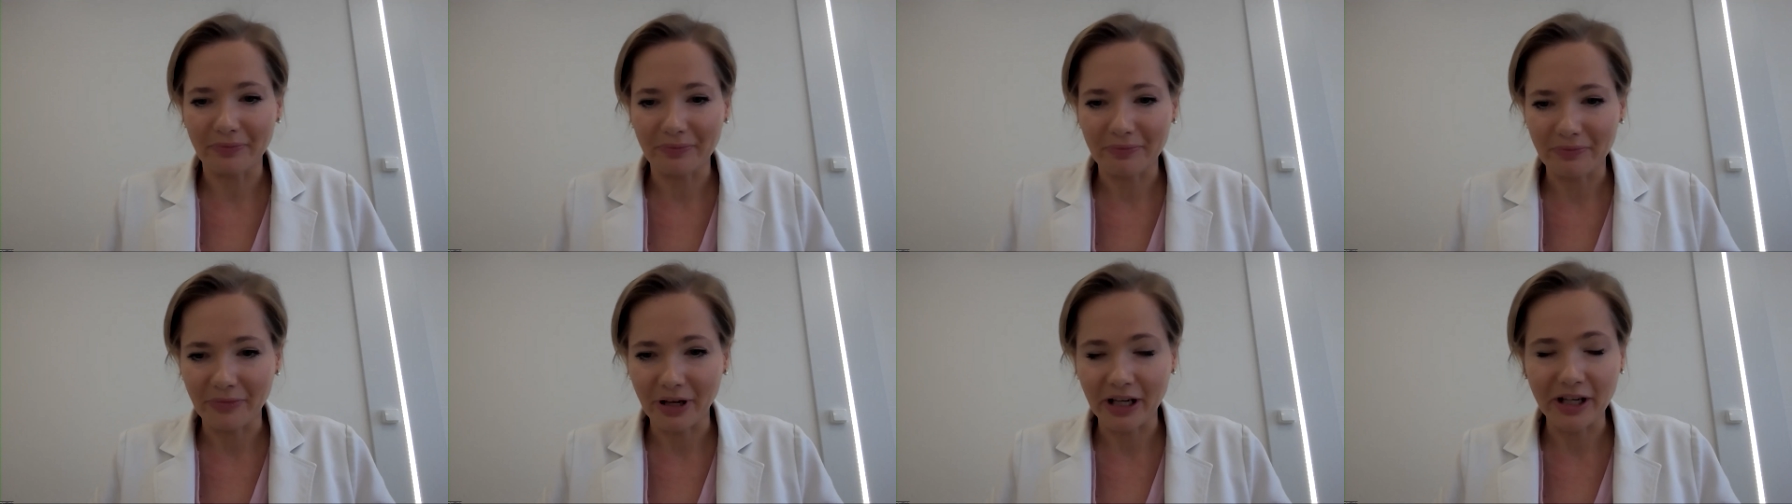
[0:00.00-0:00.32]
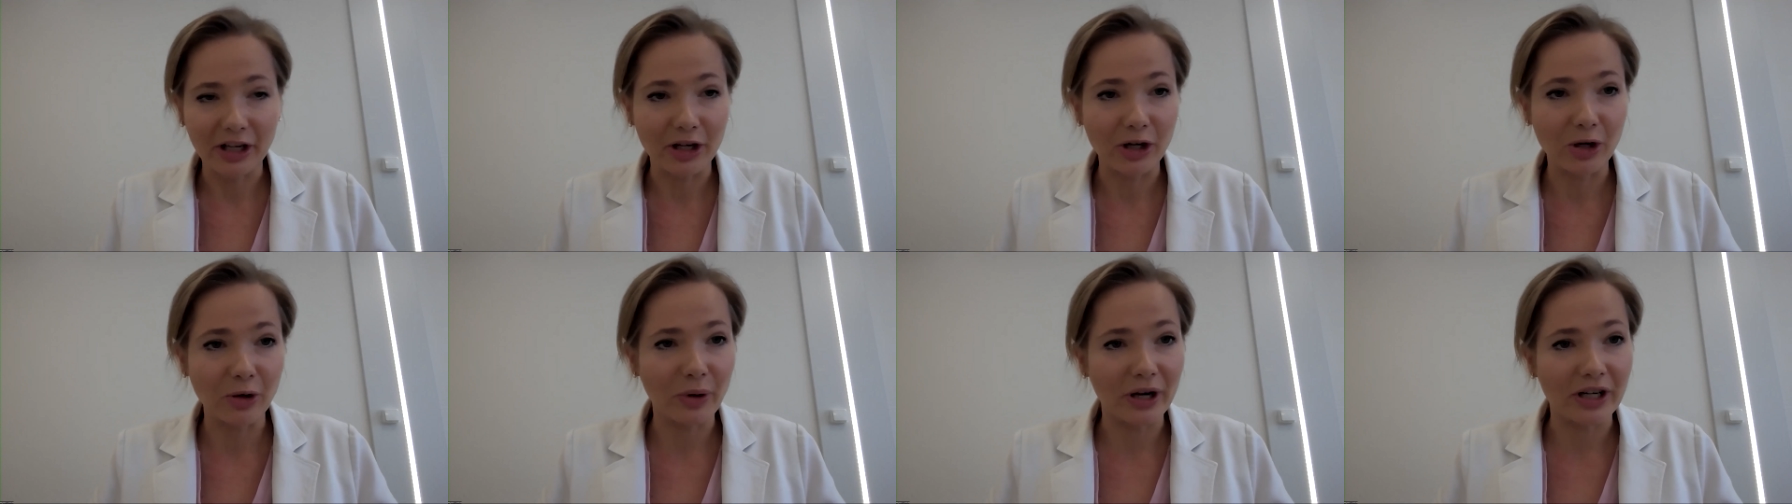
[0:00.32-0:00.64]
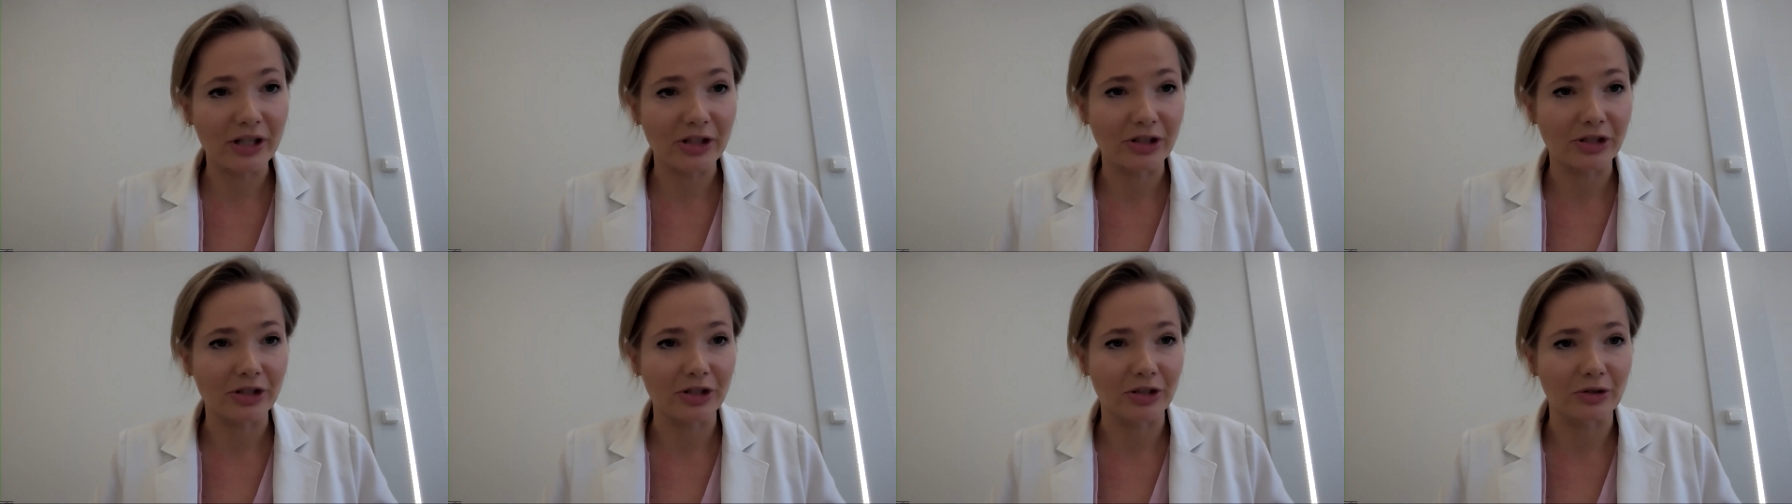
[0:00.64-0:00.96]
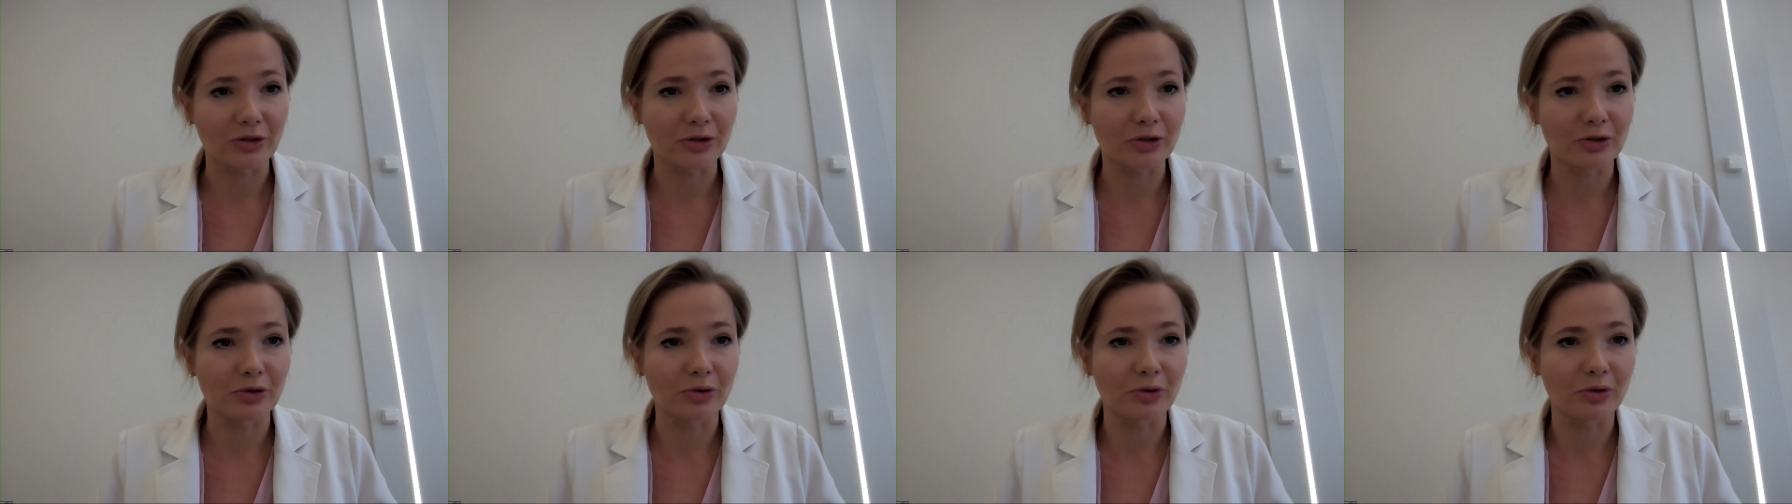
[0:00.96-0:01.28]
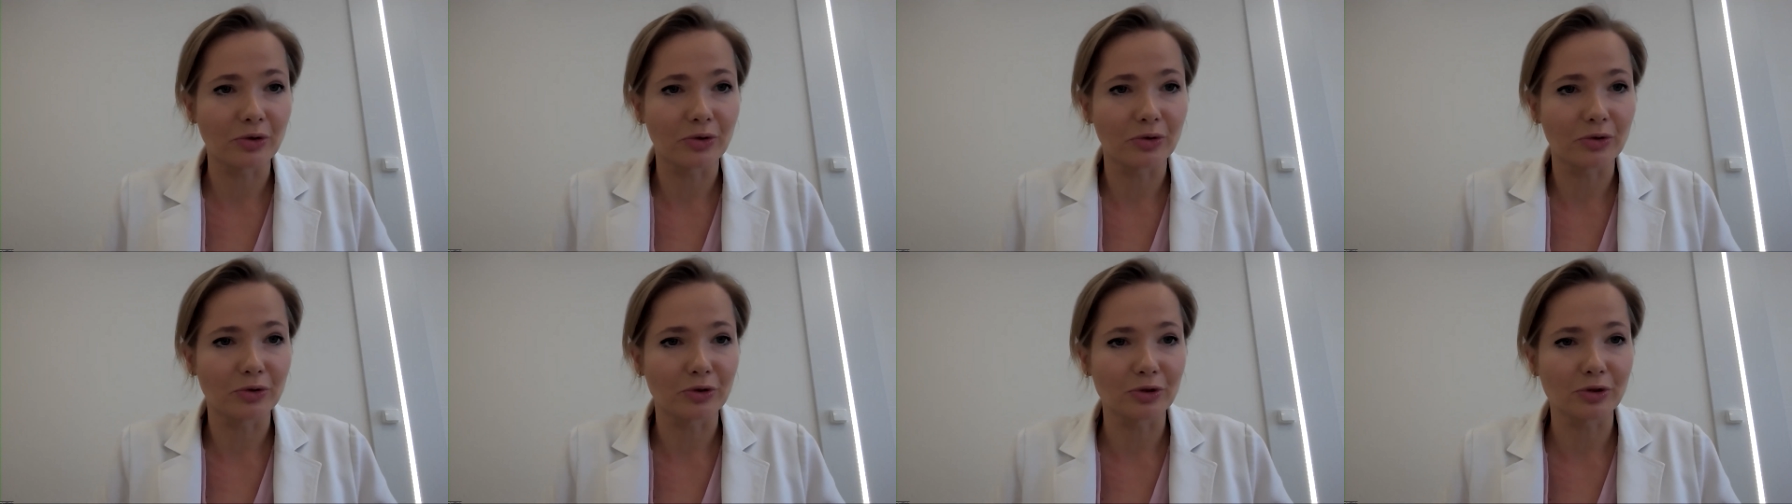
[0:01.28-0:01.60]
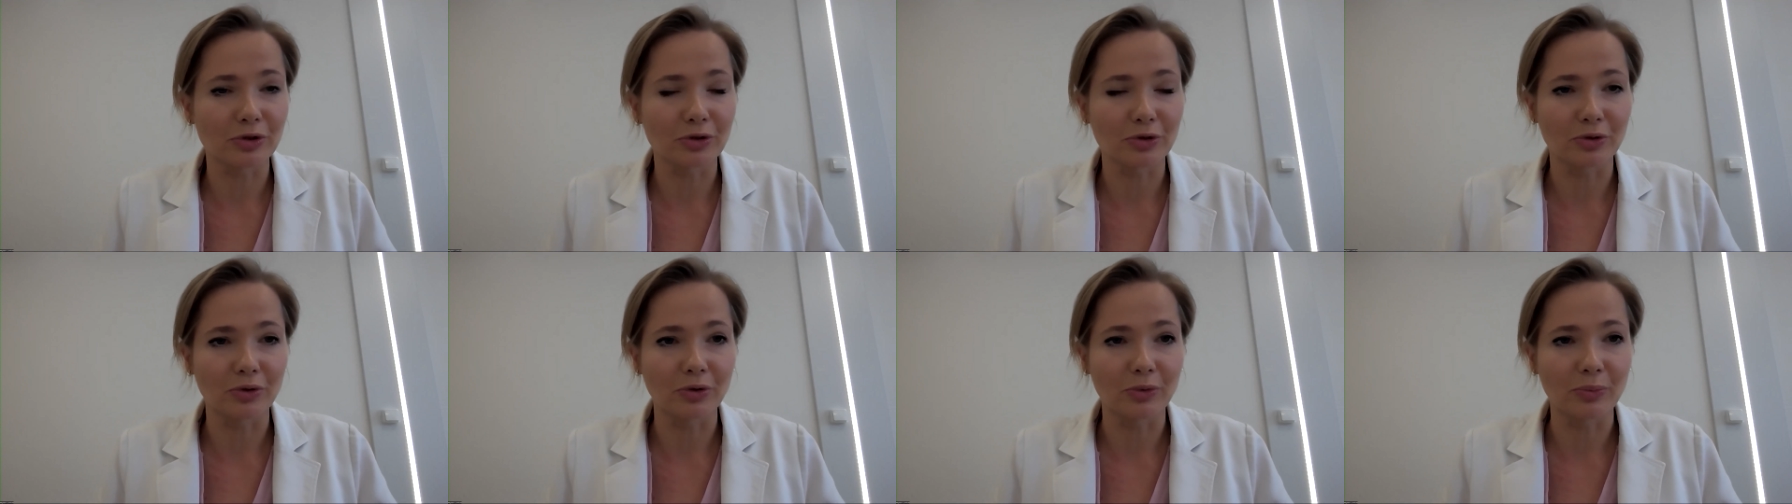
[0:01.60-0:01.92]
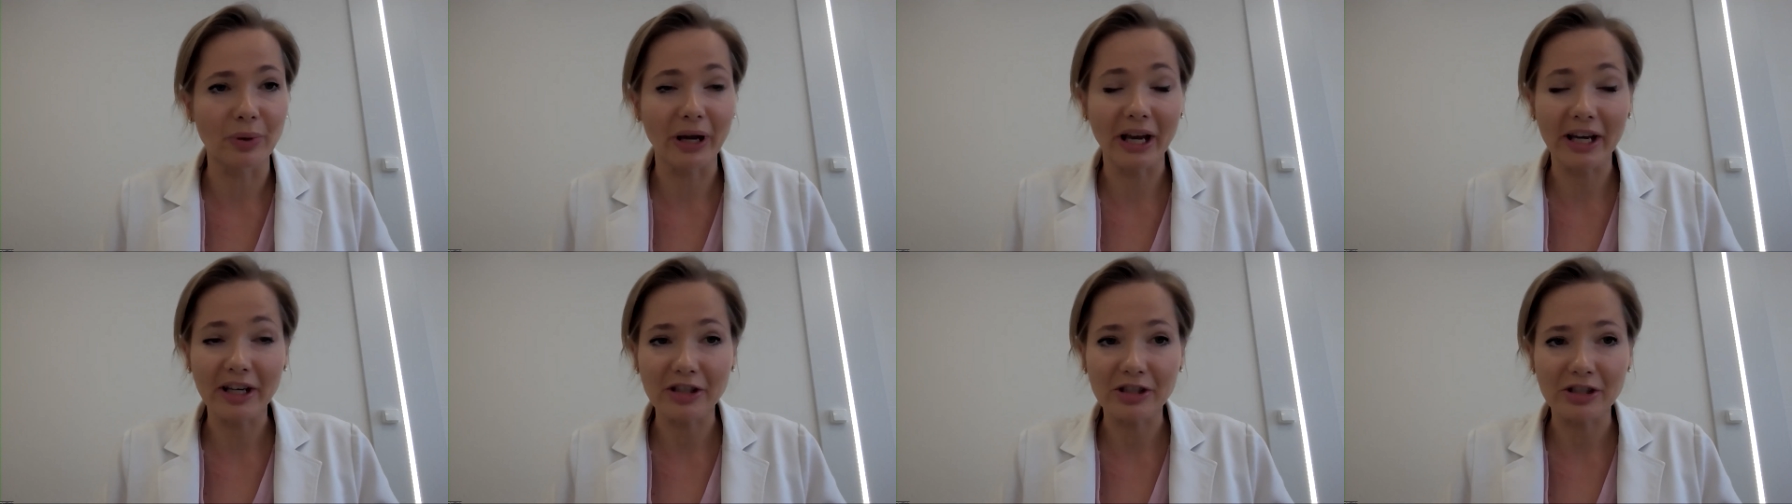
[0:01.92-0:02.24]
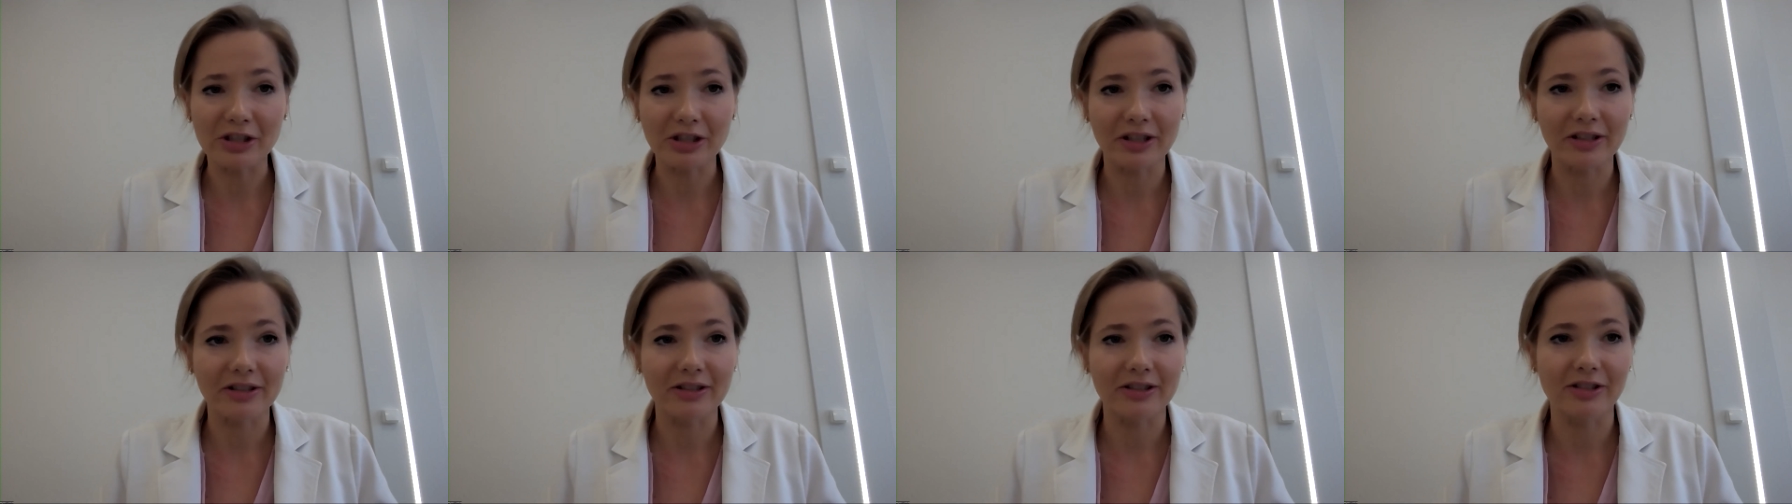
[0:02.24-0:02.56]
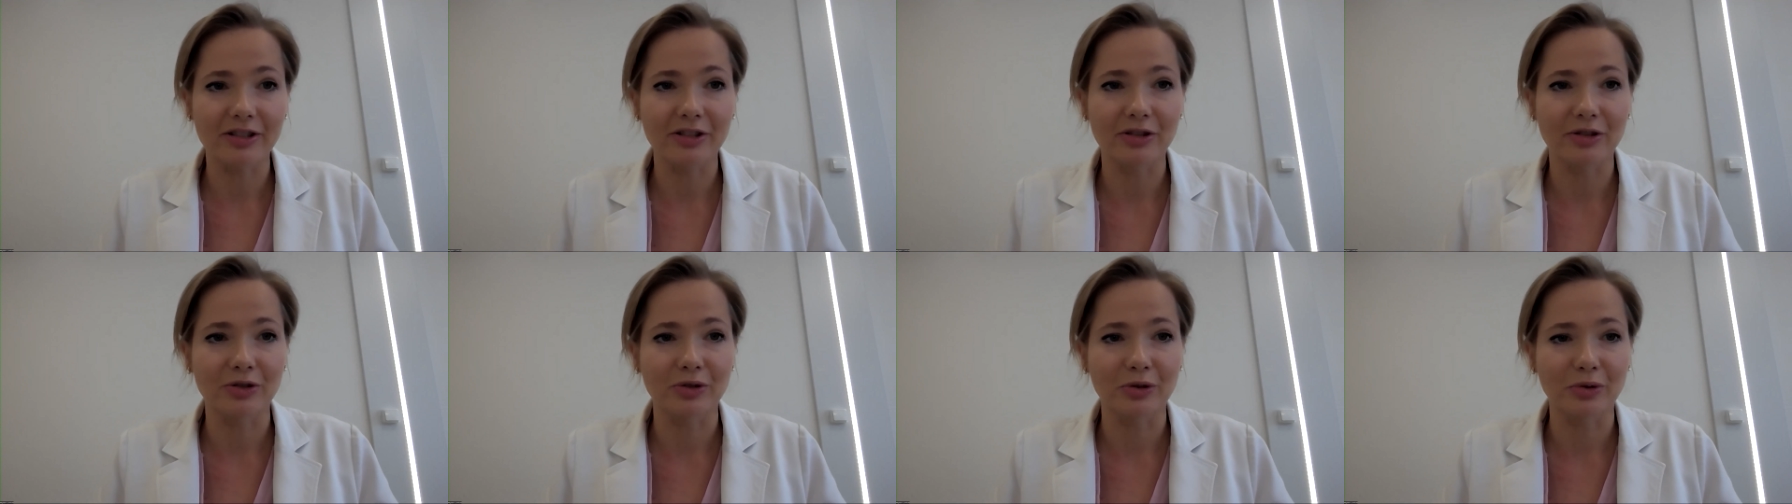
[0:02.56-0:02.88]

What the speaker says: make a question to patients,